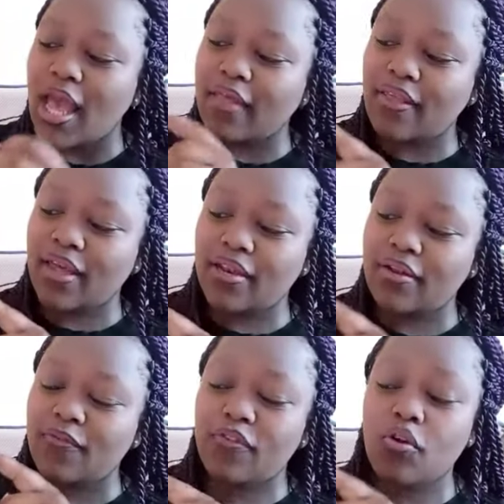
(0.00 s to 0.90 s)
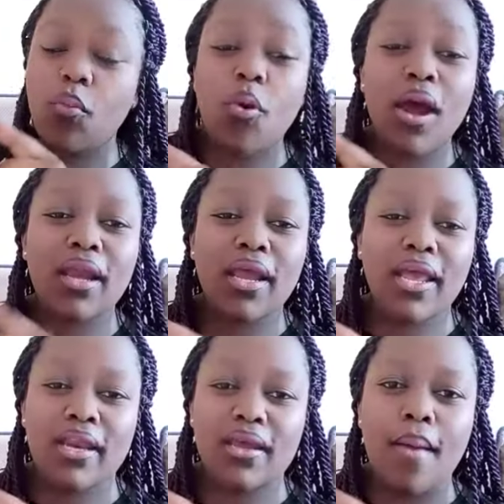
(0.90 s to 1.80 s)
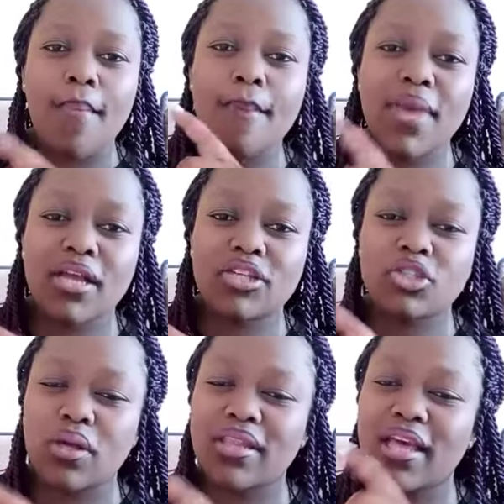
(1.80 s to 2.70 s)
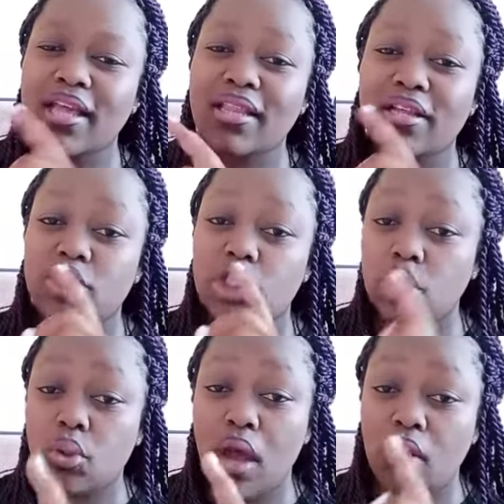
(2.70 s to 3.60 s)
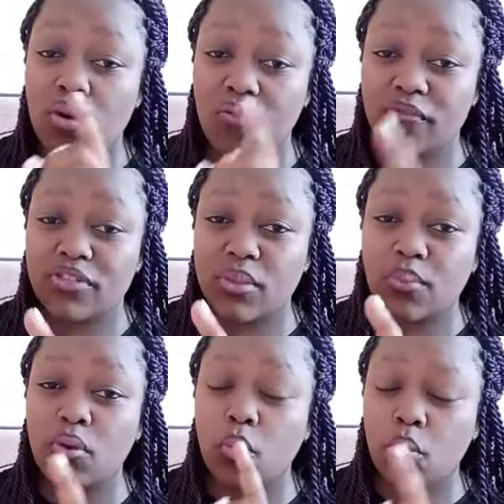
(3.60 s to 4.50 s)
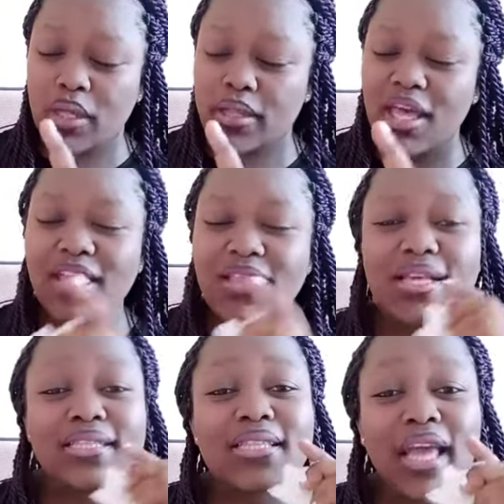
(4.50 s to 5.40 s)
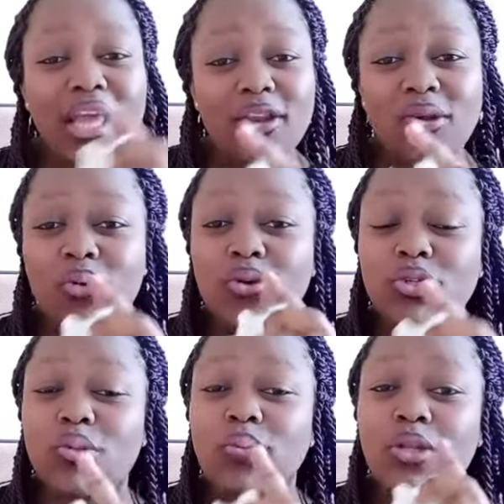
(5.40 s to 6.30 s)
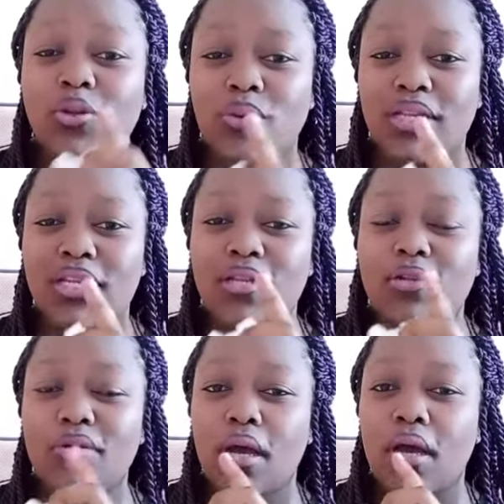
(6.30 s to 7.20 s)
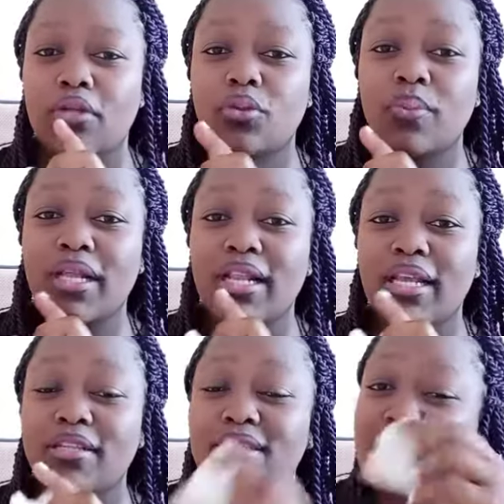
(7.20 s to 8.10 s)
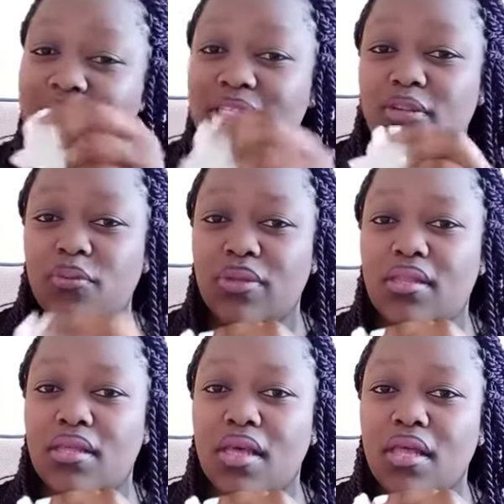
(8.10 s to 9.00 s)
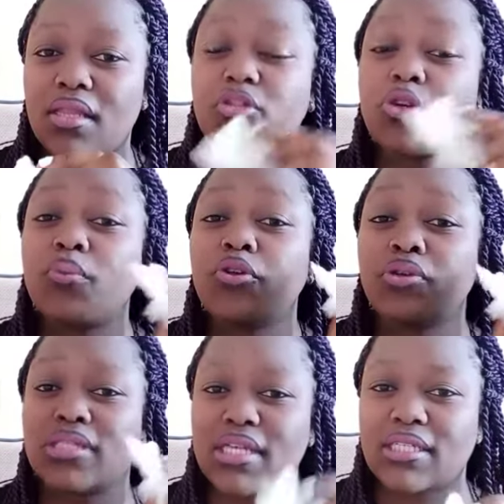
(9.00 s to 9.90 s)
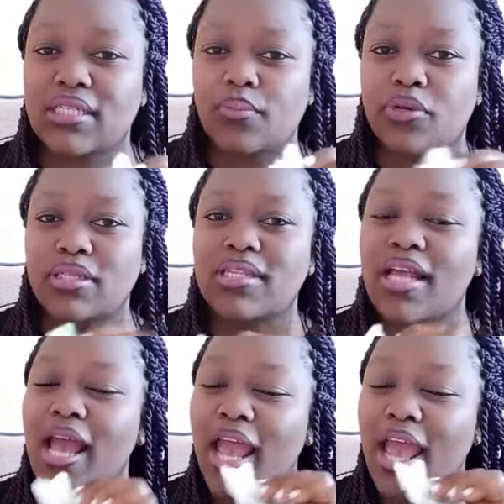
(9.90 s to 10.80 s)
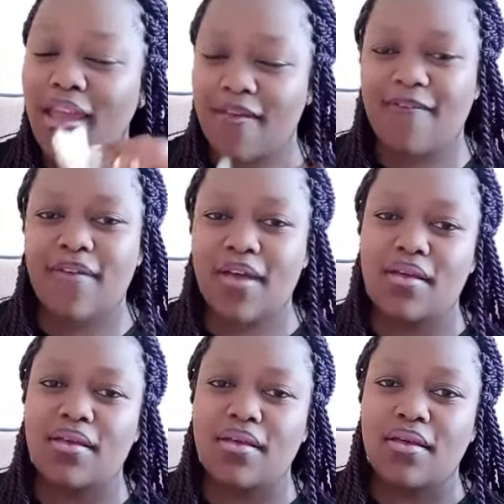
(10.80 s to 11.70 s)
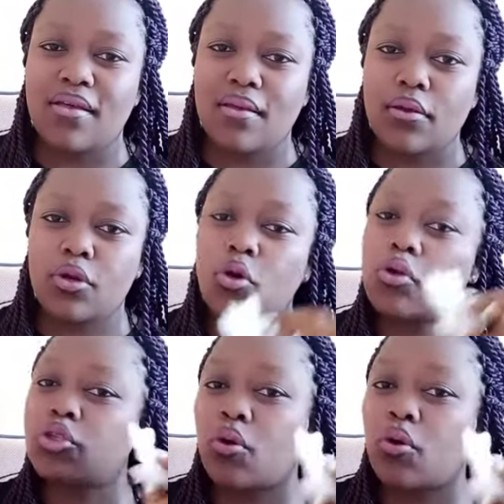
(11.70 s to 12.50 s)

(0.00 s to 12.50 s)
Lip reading: and then from one end, make sure the end that you are comfortable with, that's the end you're going to be doing, to be clean, starting with. That will be your starting point ever. Don't